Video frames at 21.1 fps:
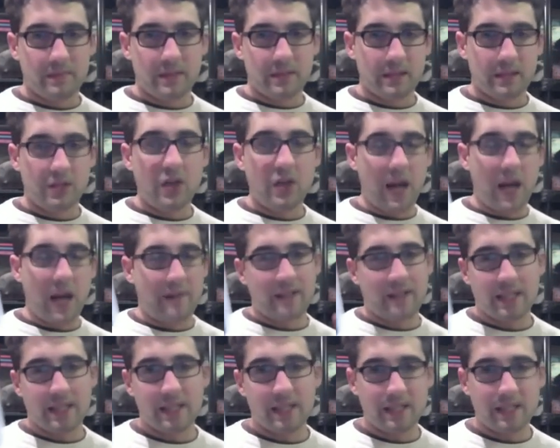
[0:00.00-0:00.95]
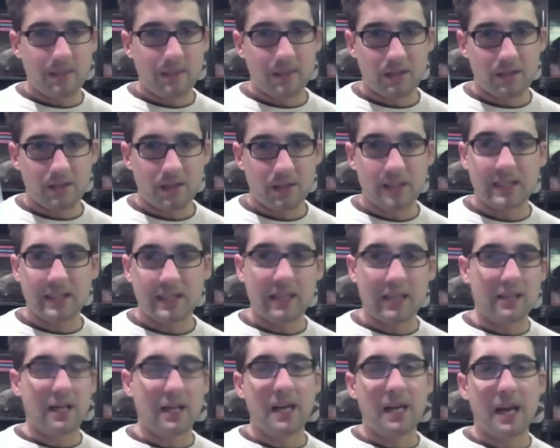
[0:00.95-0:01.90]
You have to get Demon's Crest.
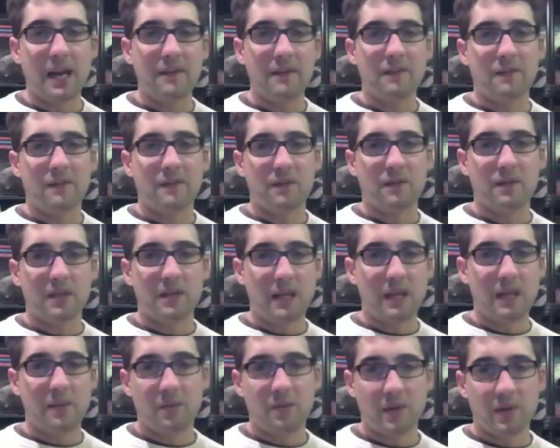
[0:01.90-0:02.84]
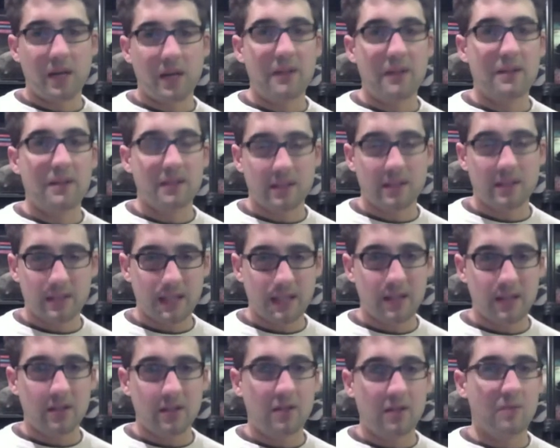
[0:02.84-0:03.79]
I have it for the Game Boy and the
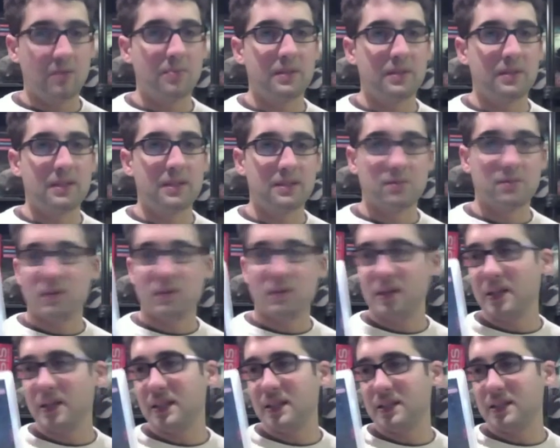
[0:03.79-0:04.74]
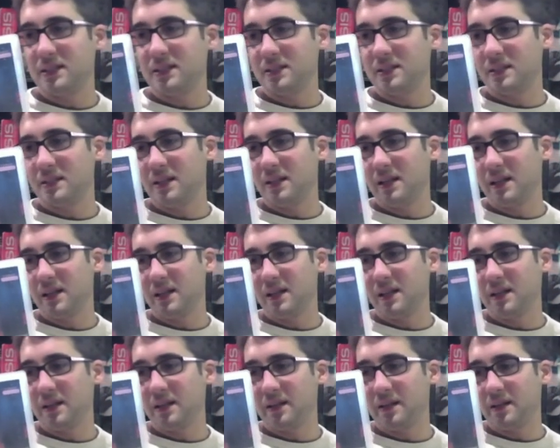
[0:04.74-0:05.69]
Nintendo, but this one is
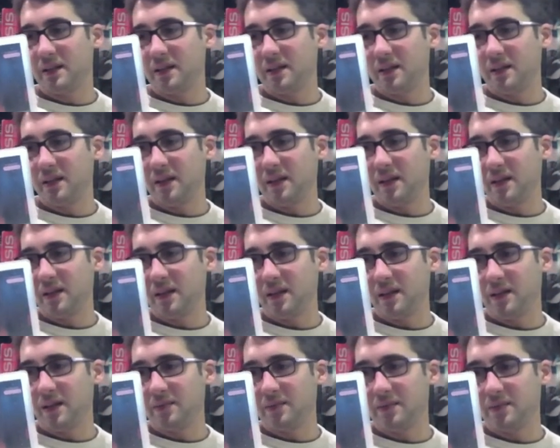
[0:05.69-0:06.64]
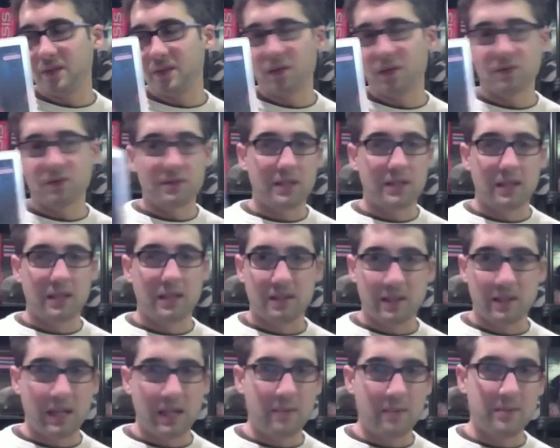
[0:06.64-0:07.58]
the gold standard
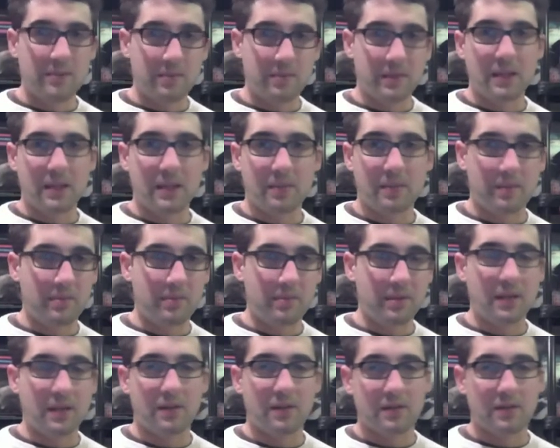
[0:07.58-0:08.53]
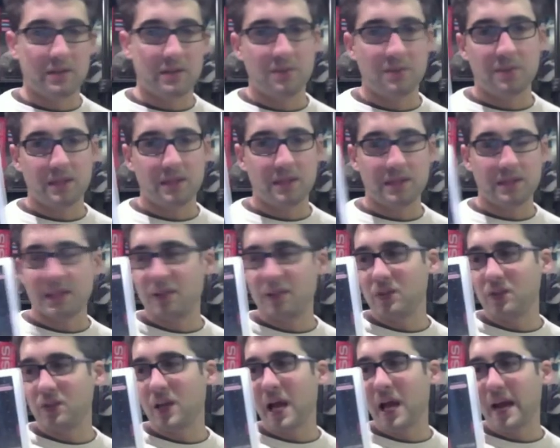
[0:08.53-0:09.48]
game to pick up and play on the Super Nintendo. You
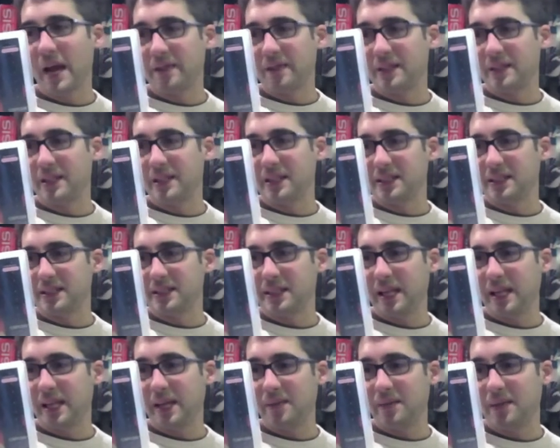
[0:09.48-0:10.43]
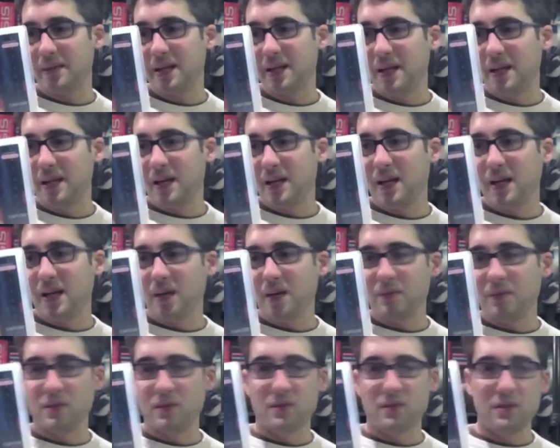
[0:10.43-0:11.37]
have to get this game.
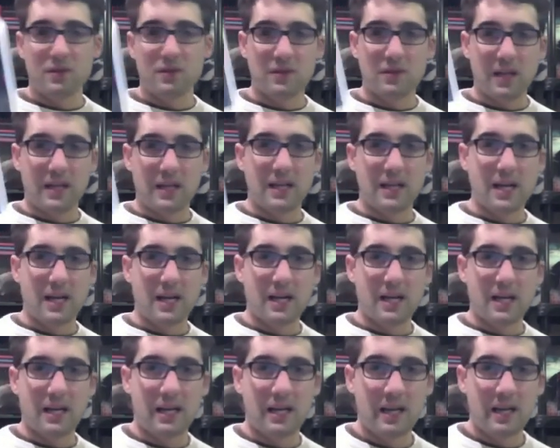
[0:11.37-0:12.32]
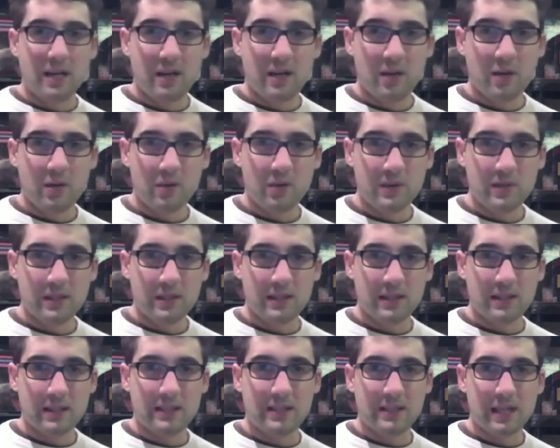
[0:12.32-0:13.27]
You're that guy who was in.
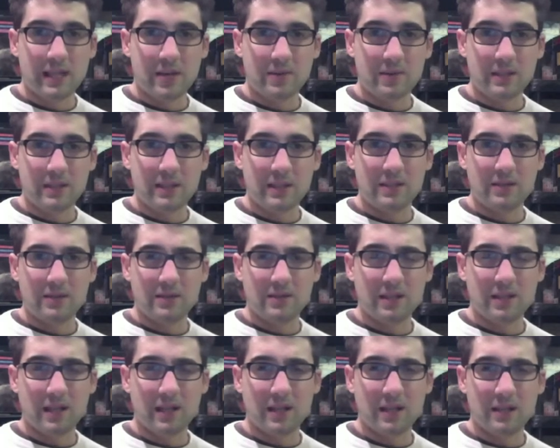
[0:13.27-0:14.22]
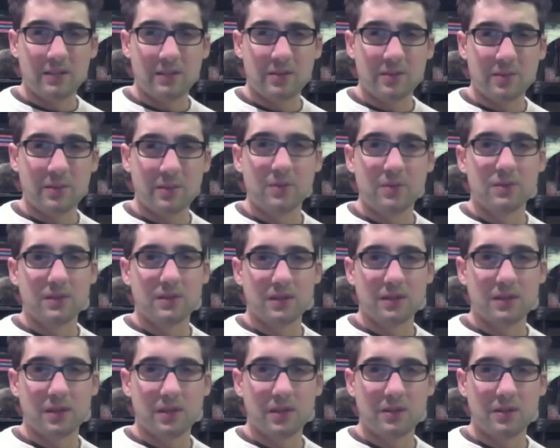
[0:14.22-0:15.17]
This guy was in Super Ghouls and
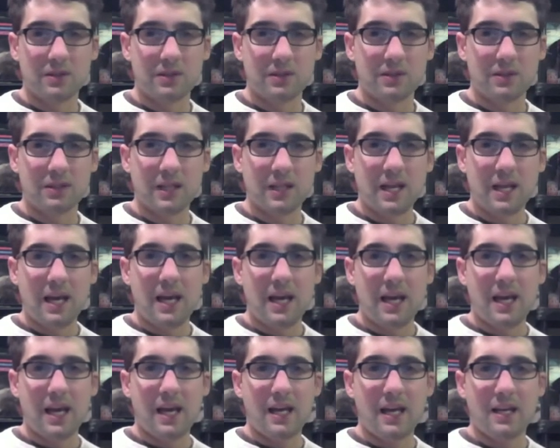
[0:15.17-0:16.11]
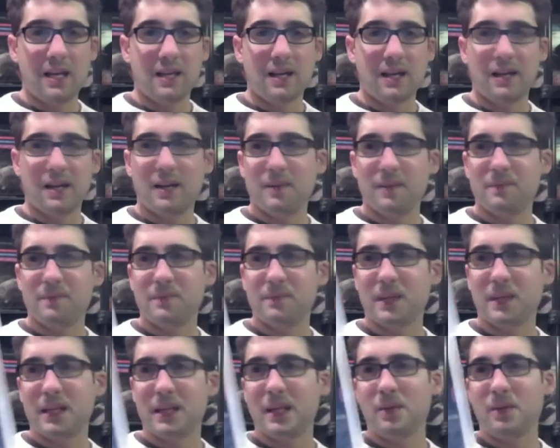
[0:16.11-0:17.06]
Ghosts, and I
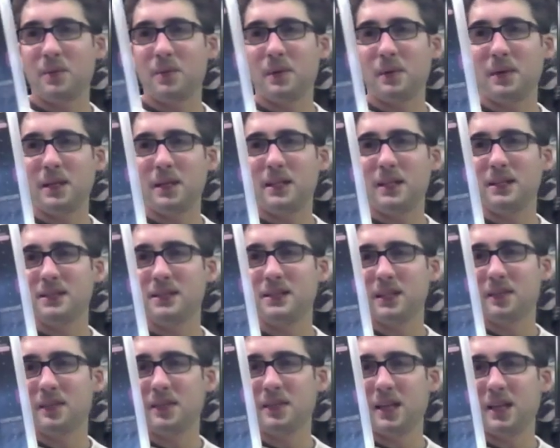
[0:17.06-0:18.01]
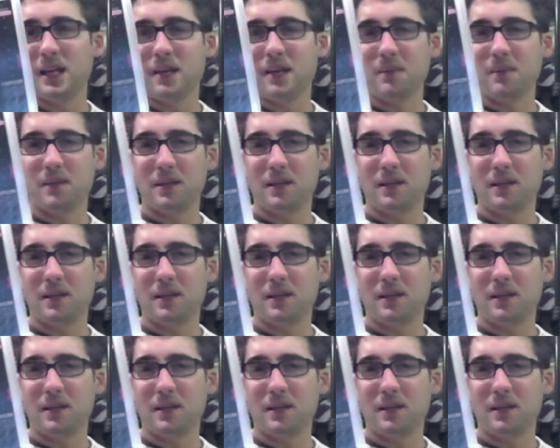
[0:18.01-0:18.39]
can't remember. He does have a name.